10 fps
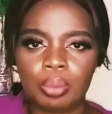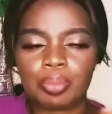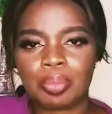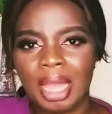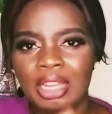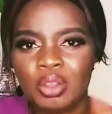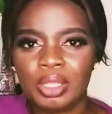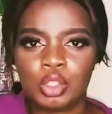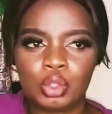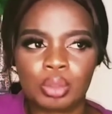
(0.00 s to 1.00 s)
Minor
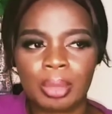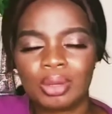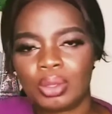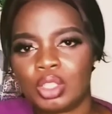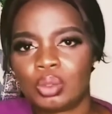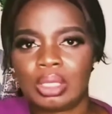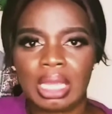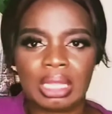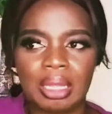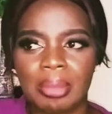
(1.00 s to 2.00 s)
issues here,
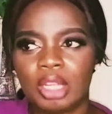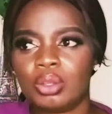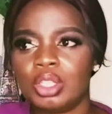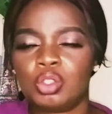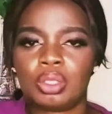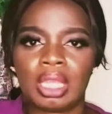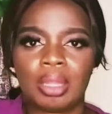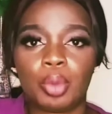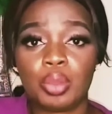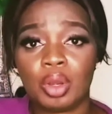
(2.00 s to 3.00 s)
there, minor issues here, there.
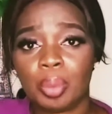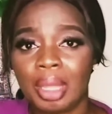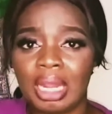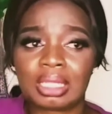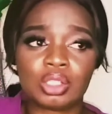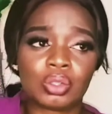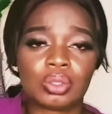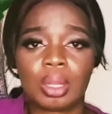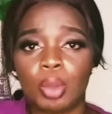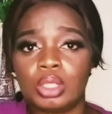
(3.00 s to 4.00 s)
But you were not paying attention to
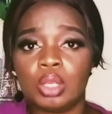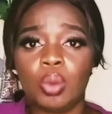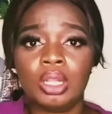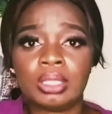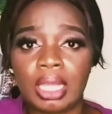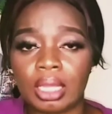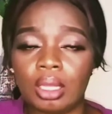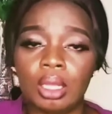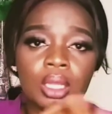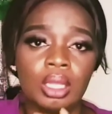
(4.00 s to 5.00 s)
them until one day
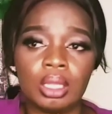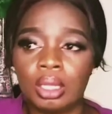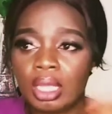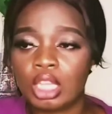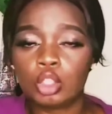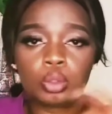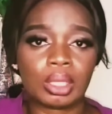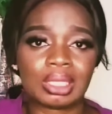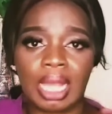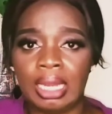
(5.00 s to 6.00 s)
the issue
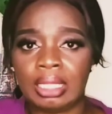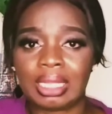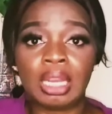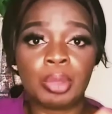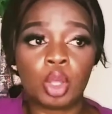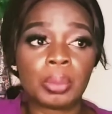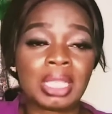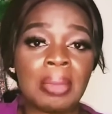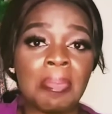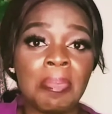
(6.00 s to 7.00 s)
escalates and it becomes a
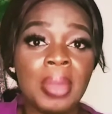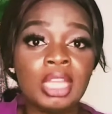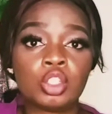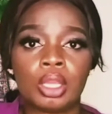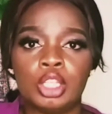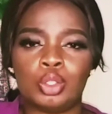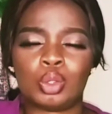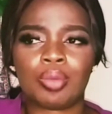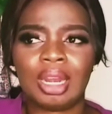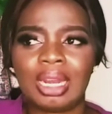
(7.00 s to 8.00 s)
major issue. So
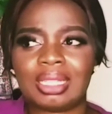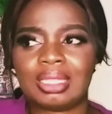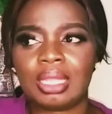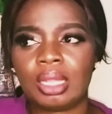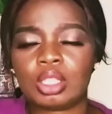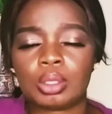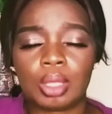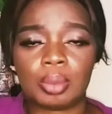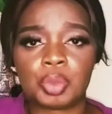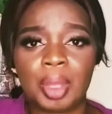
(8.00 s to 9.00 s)
rather than
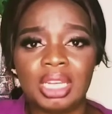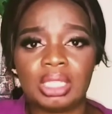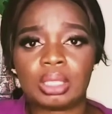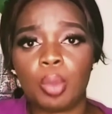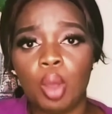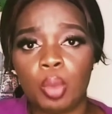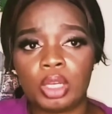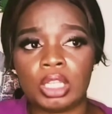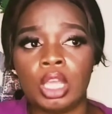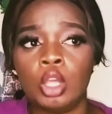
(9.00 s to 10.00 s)
spending small
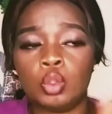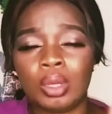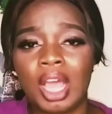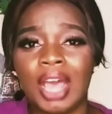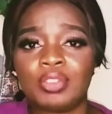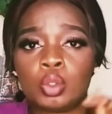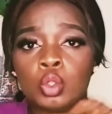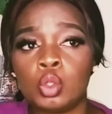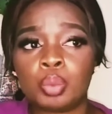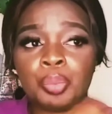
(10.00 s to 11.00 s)
money, you now have to
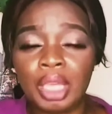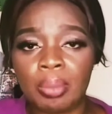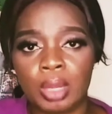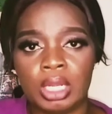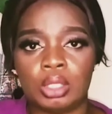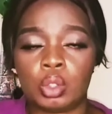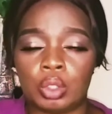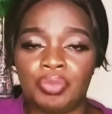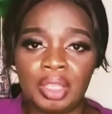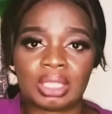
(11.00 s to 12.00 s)
use big money to
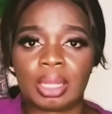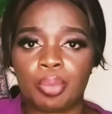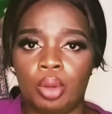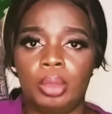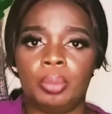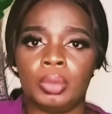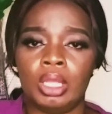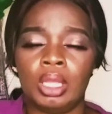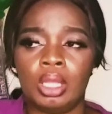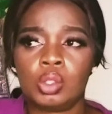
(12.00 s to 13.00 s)
fix that problem.
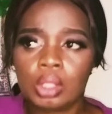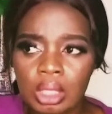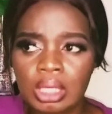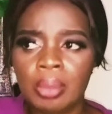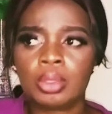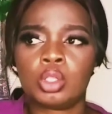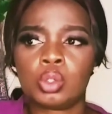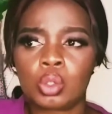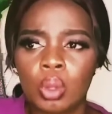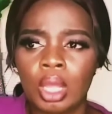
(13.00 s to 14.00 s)
So the same thing too.
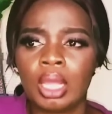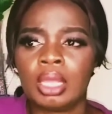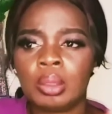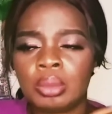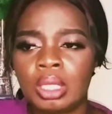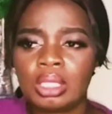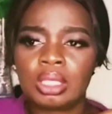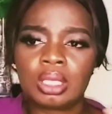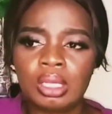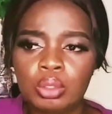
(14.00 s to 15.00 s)
So
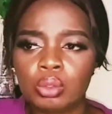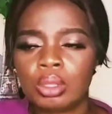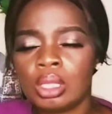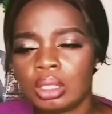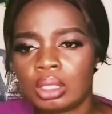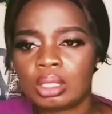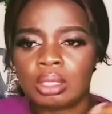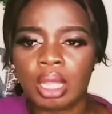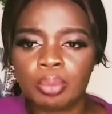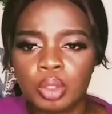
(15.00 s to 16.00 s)
these little things
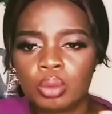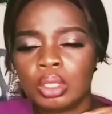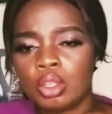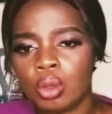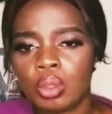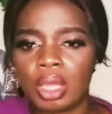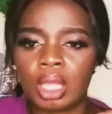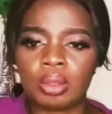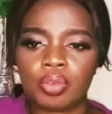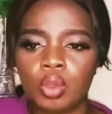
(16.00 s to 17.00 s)
they're building, yeah,
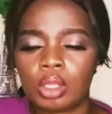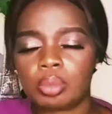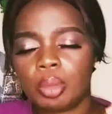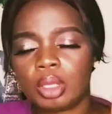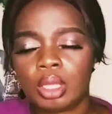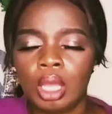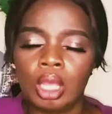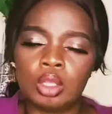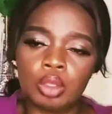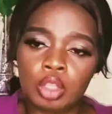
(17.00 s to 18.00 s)
of course, maybe,
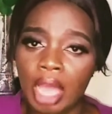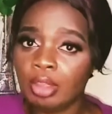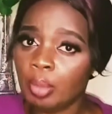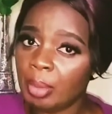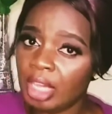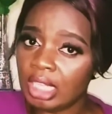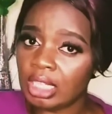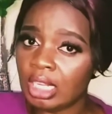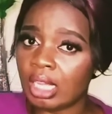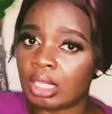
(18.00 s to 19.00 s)
and you might be getting
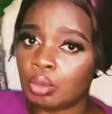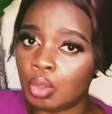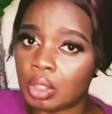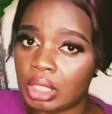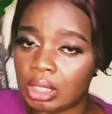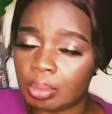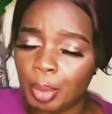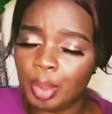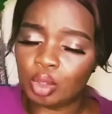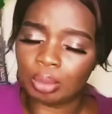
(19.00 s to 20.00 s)
a notice.
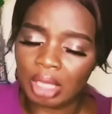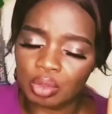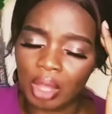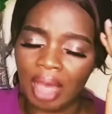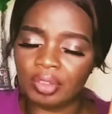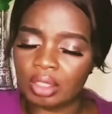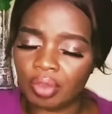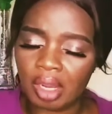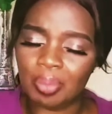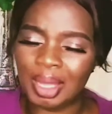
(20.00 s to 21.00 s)
Maybe sometimes you have this
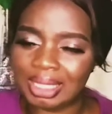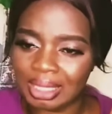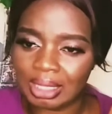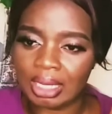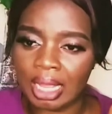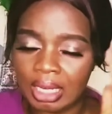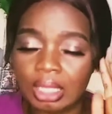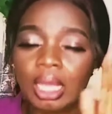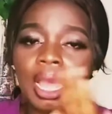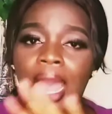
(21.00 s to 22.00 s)
very persistent headache.
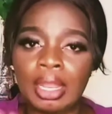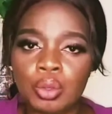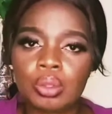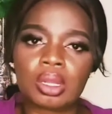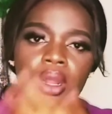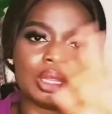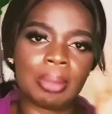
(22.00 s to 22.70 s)
I know there are other